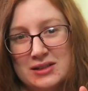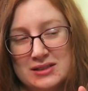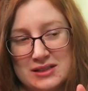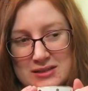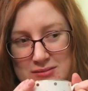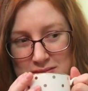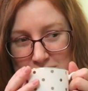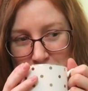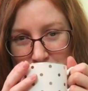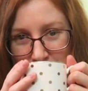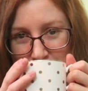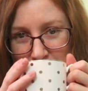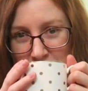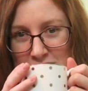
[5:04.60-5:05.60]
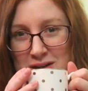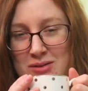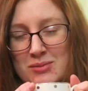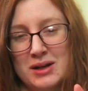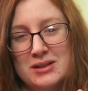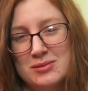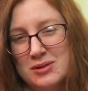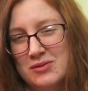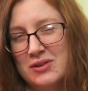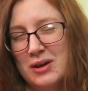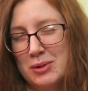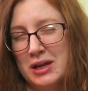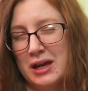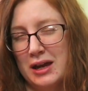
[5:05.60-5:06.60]
because it it reminds me of
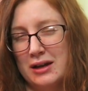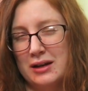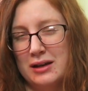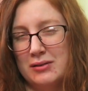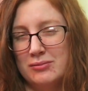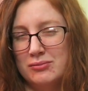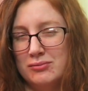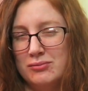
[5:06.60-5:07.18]
gummy candy,